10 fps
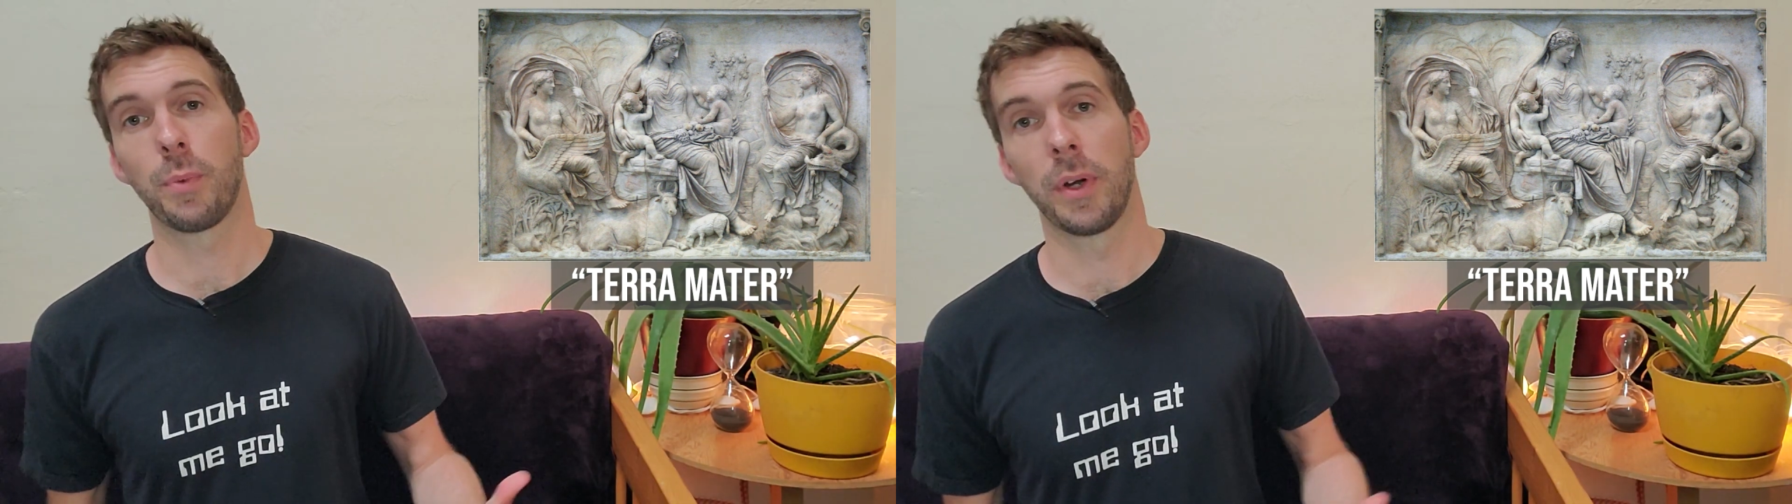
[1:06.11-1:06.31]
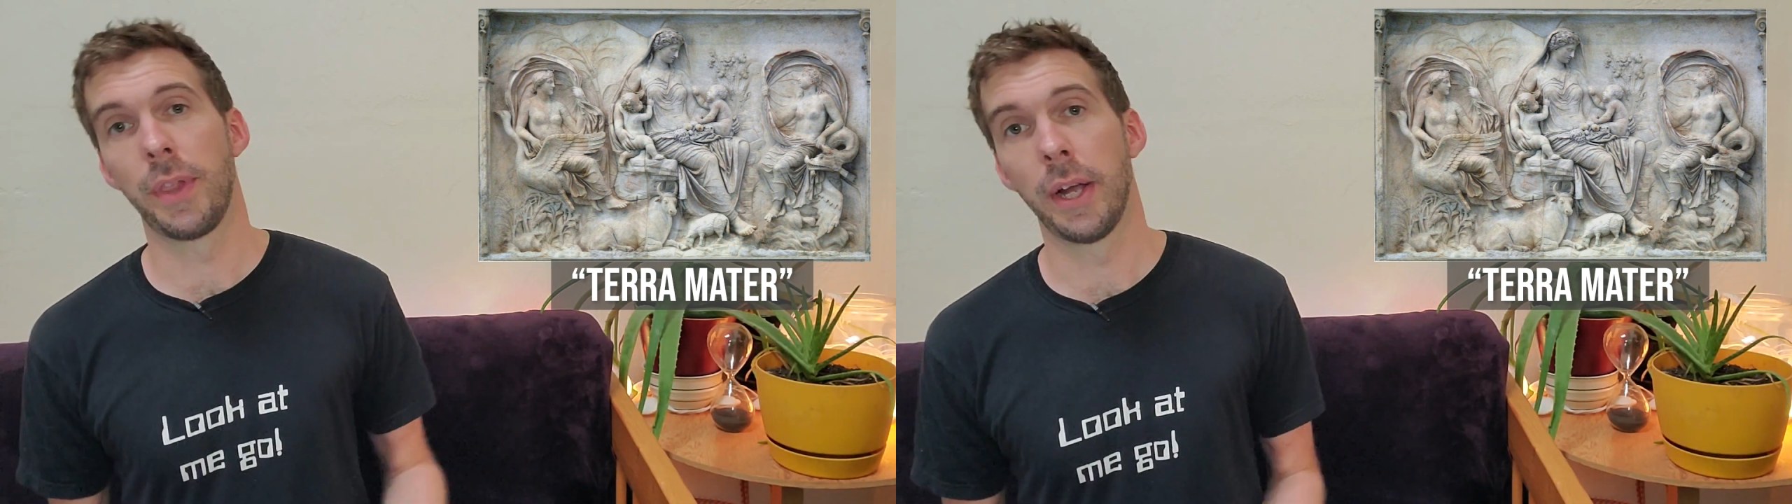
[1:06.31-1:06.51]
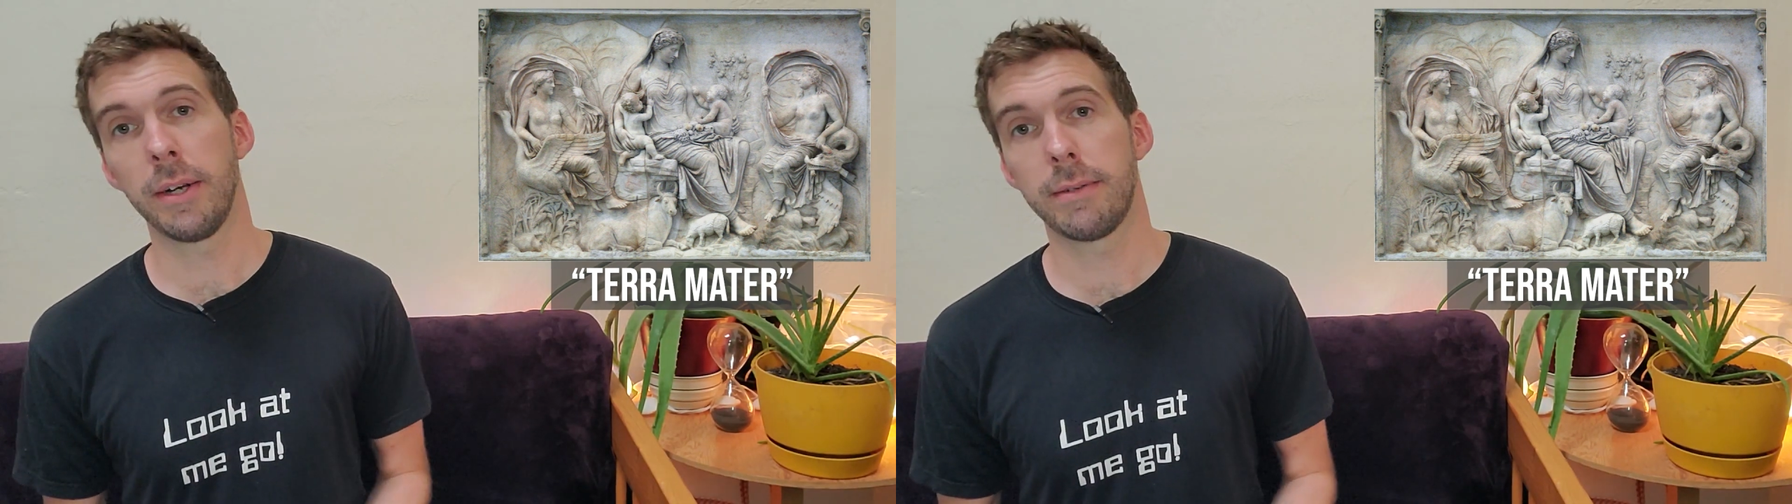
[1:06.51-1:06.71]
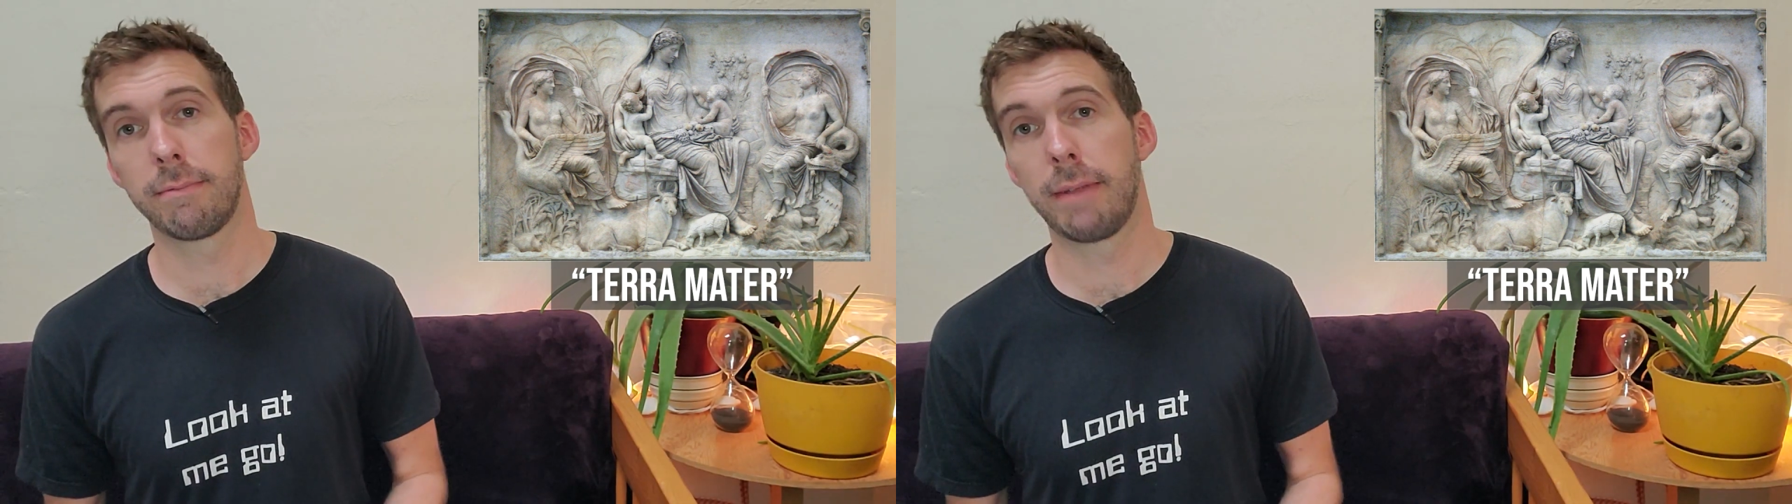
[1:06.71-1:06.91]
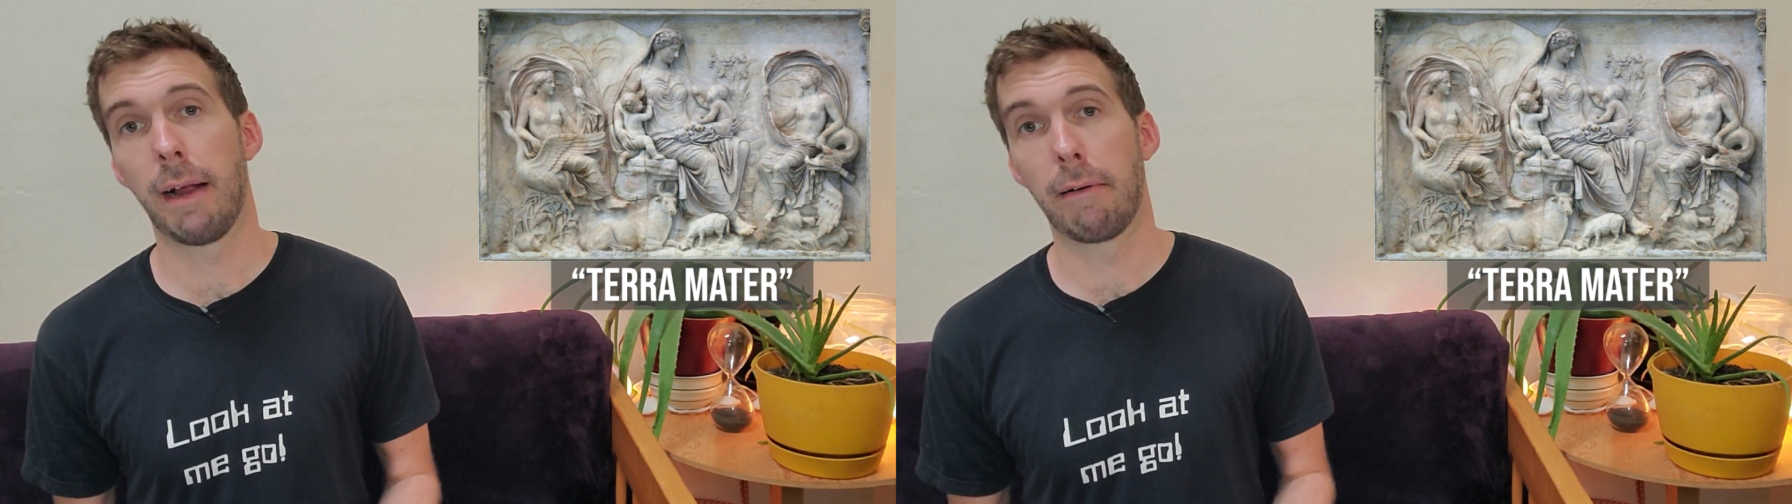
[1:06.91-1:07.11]
word there,
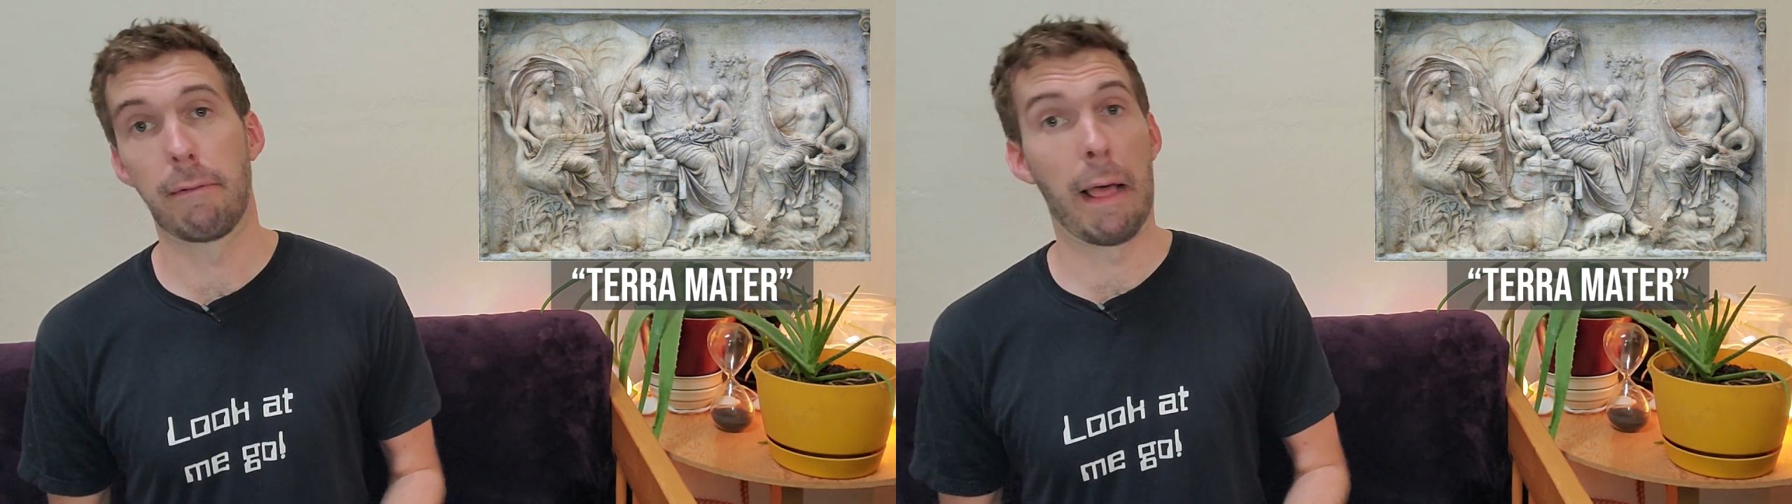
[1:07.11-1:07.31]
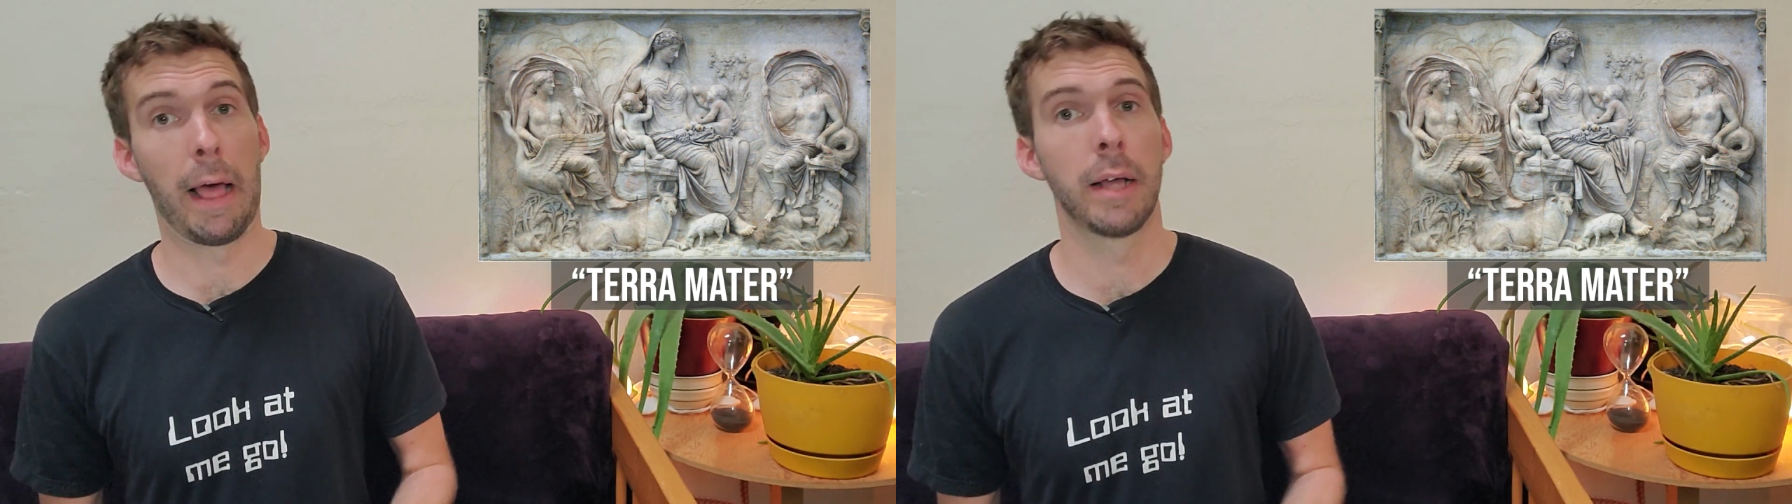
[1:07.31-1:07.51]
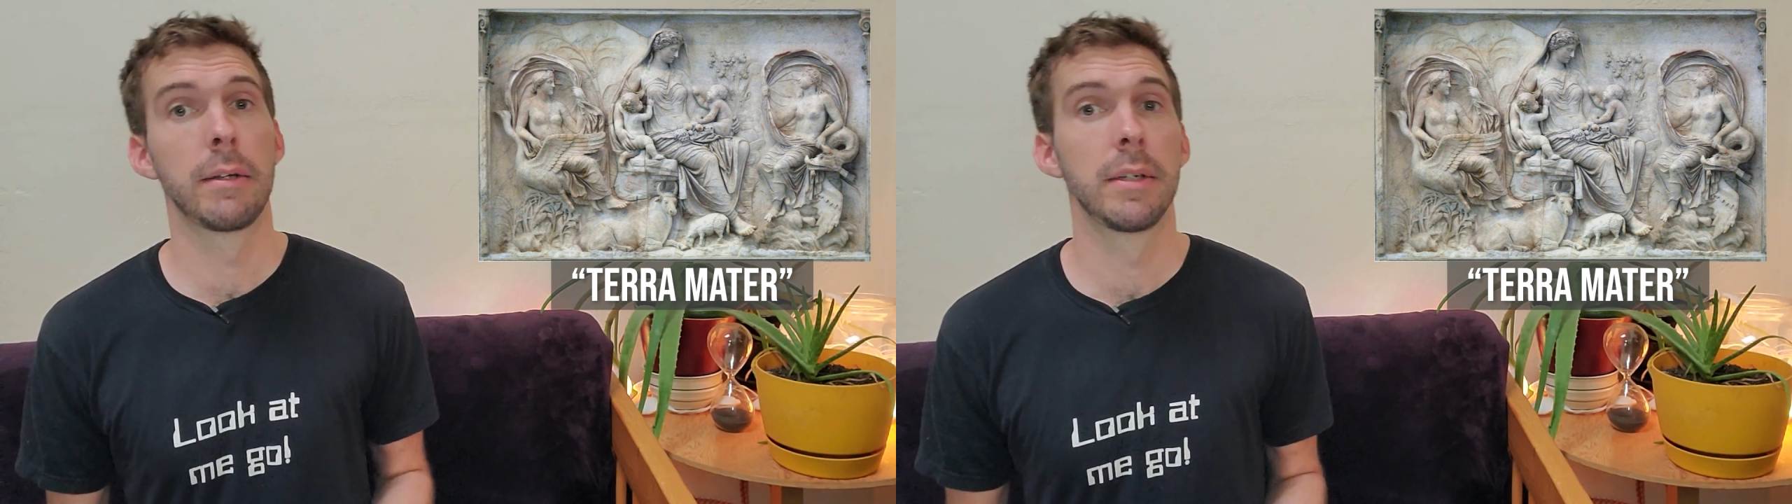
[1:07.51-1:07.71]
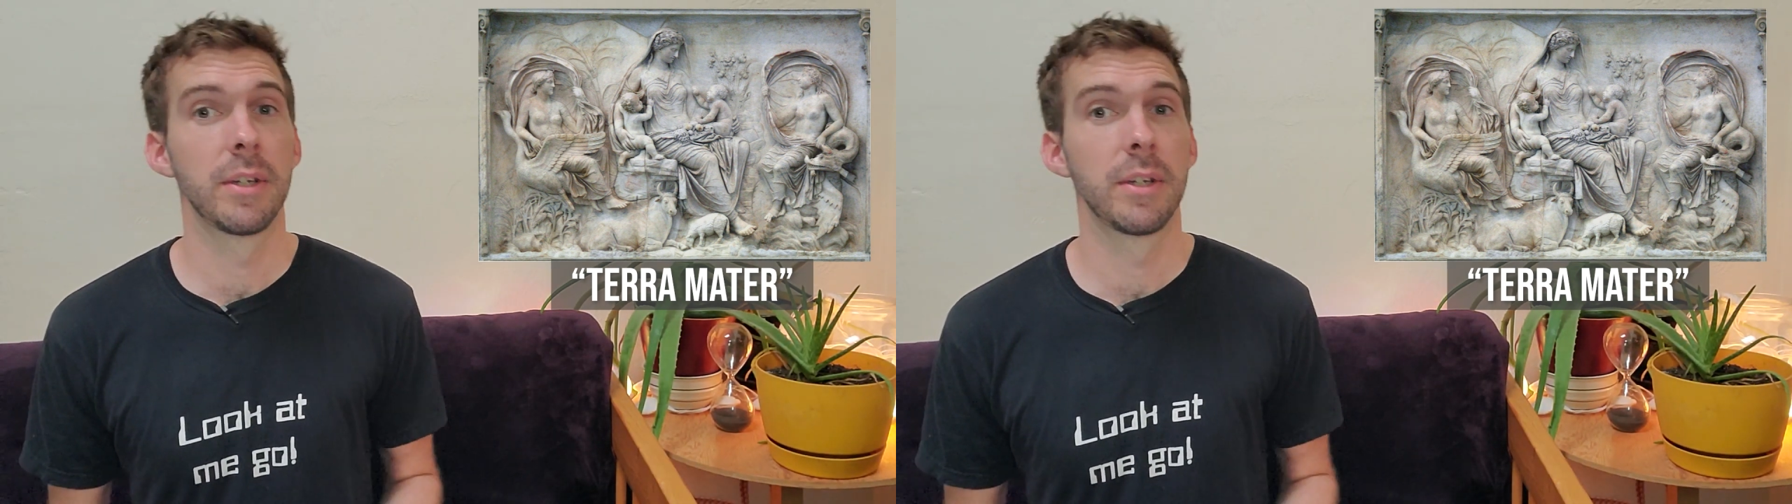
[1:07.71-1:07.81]
terra,